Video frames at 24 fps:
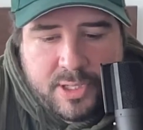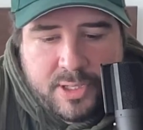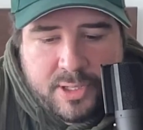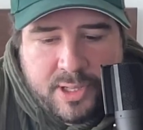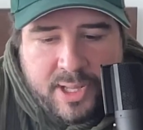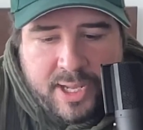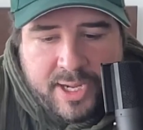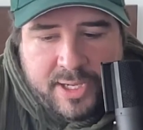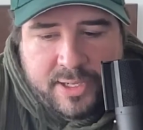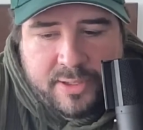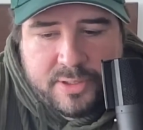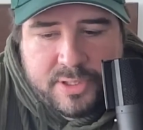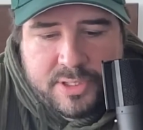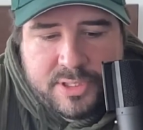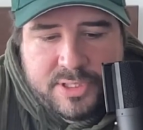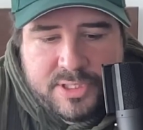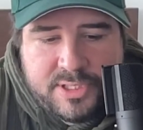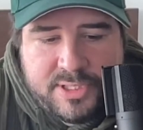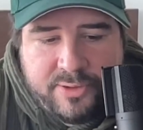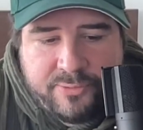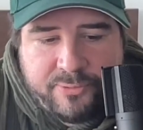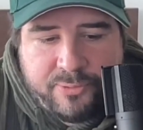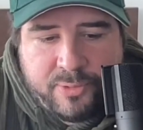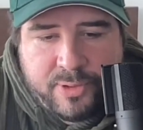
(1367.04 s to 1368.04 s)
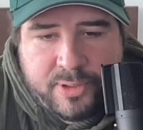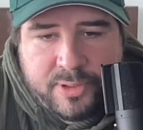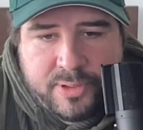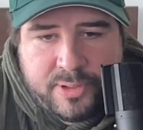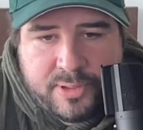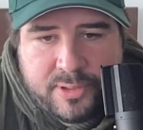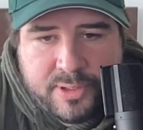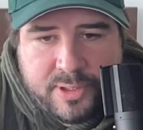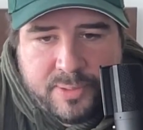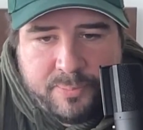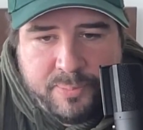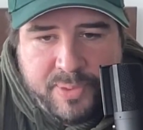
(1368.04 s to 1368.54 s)
like different
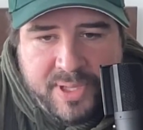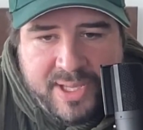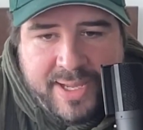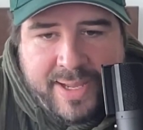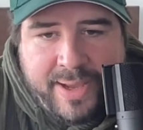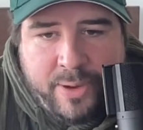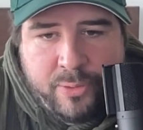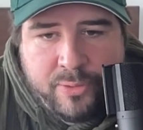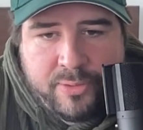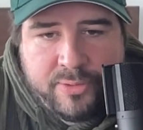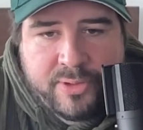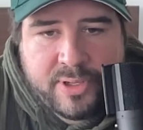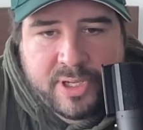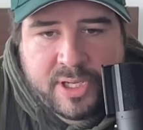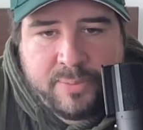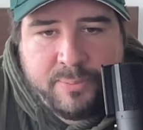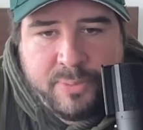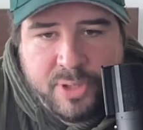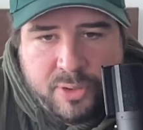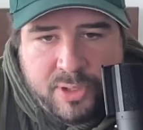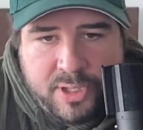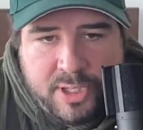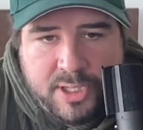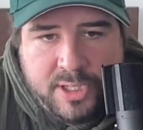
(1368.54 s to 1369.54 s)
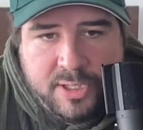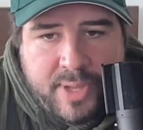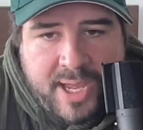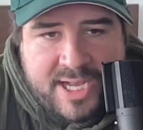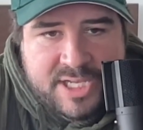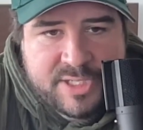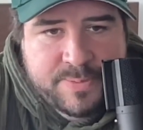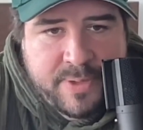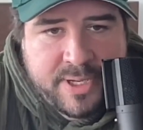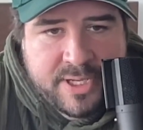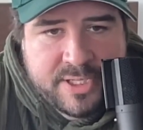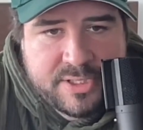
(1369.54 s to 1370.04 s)
being out in the community
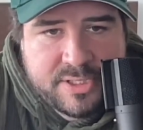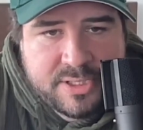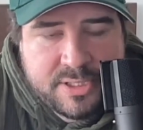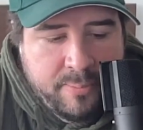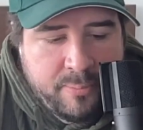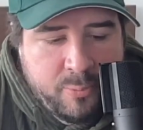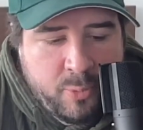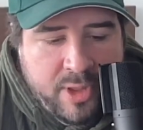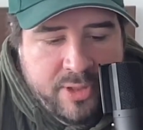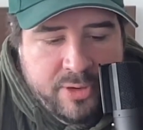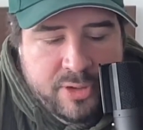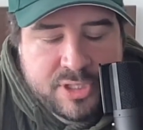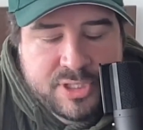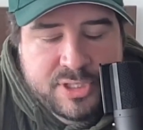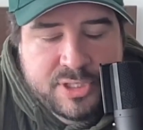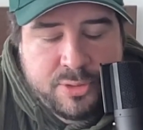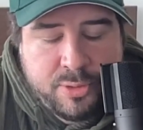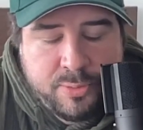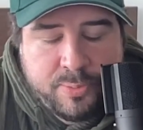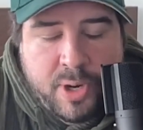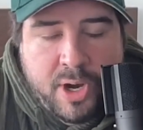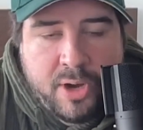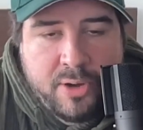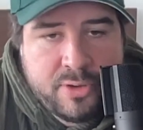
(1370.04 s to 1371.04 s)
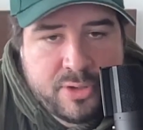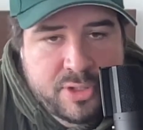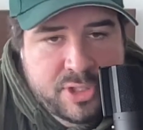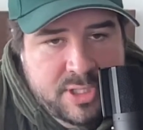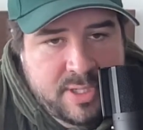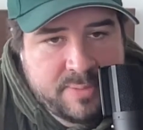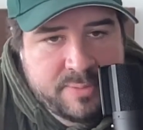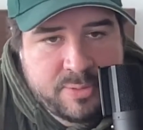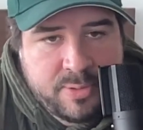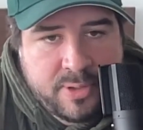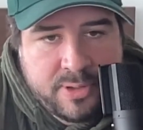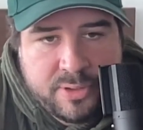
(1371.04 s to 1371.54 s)
aspects, whether it's through
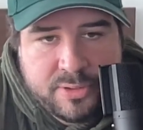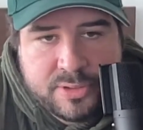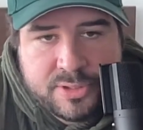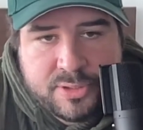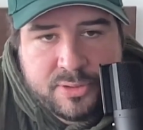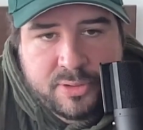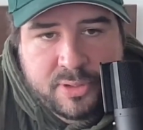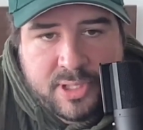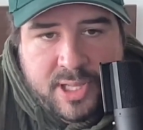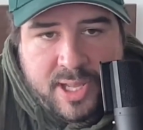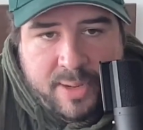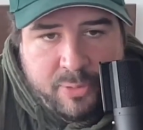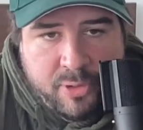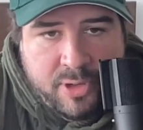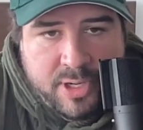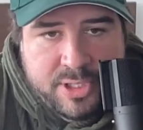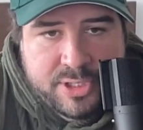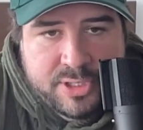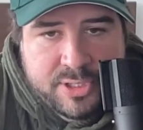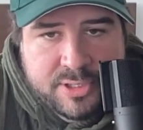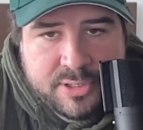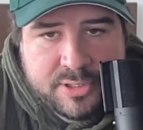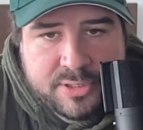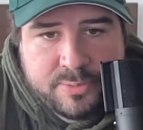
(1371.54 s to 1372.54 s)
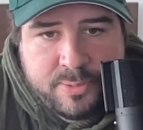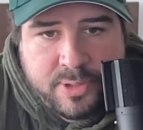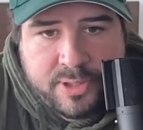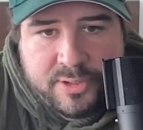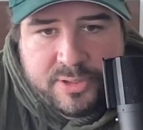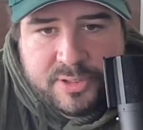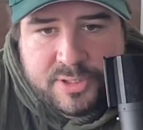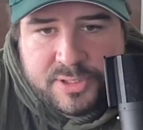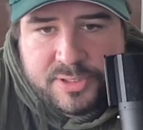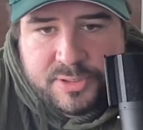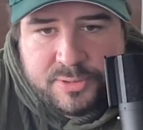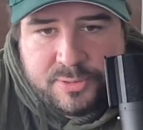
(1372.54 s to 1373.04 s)
partnerships, whether it's through collaborations, whether
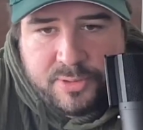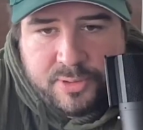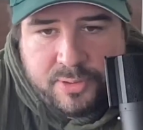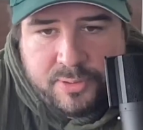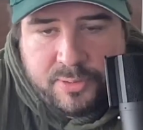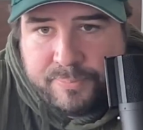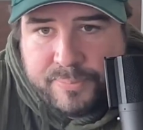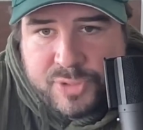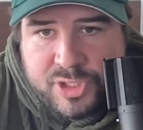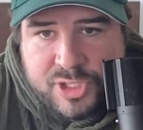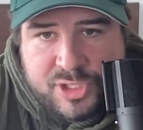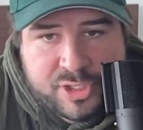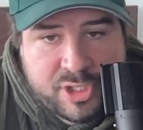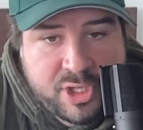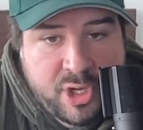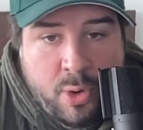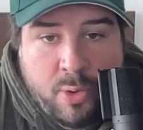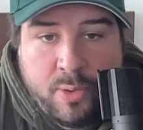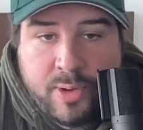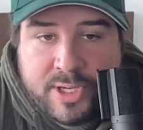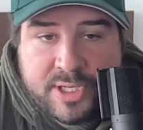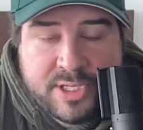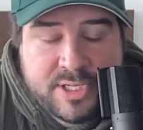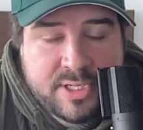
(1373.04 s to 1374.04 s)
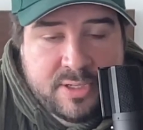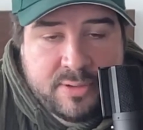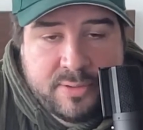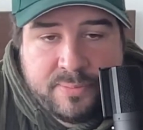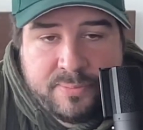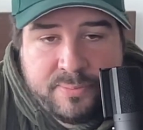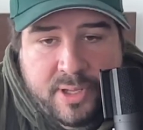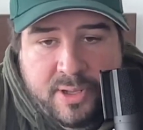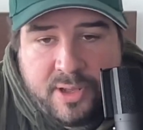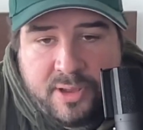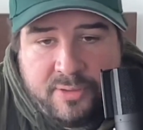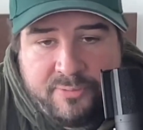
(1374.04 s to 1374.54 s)
it's through just going
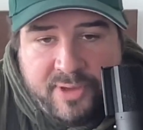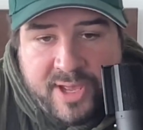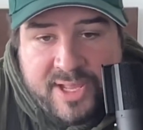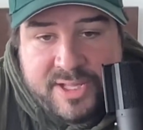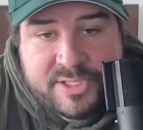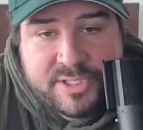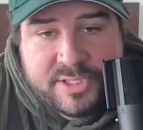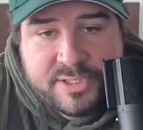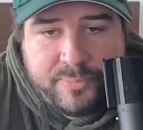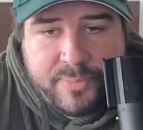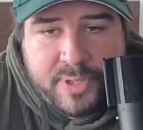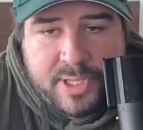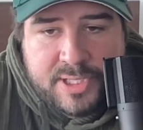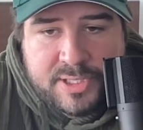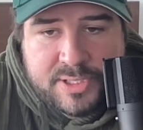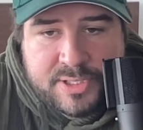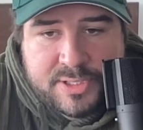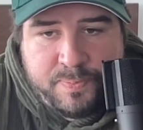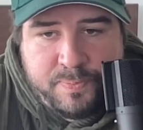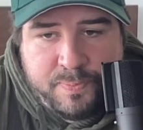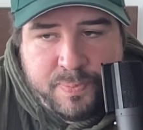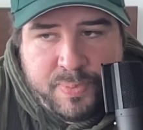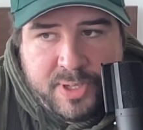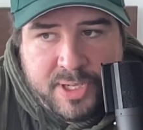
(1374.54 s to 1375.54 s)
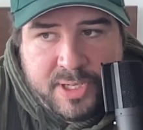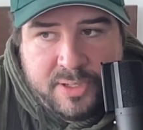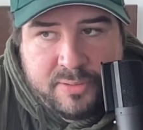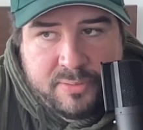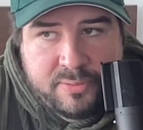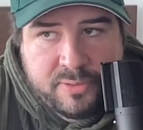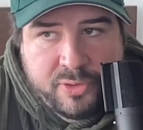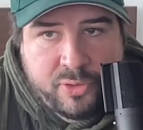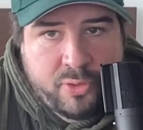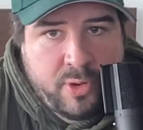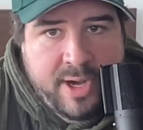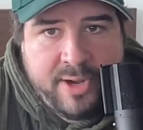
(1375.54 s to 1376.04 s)
to events. It's been
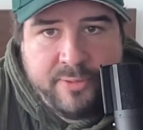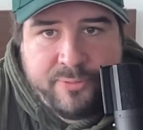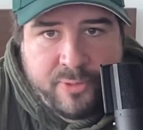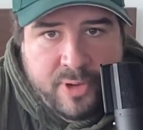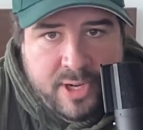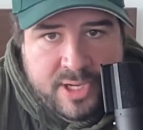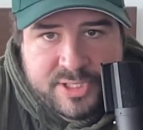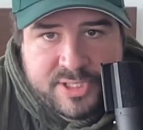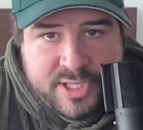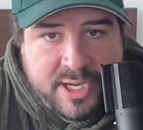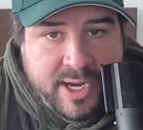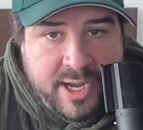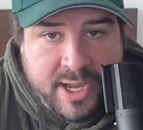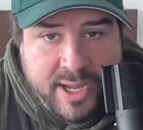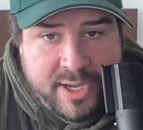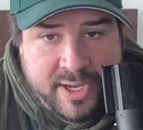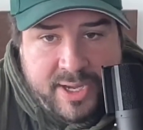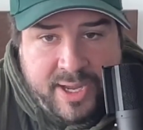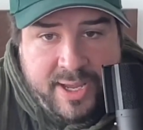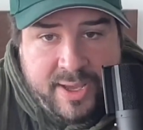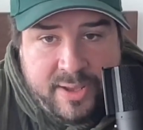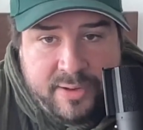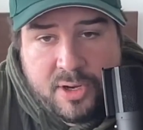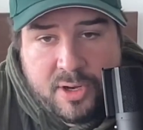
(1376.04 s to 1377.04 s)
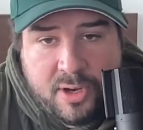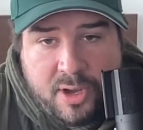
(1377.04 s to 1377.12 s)
great for us. And I can't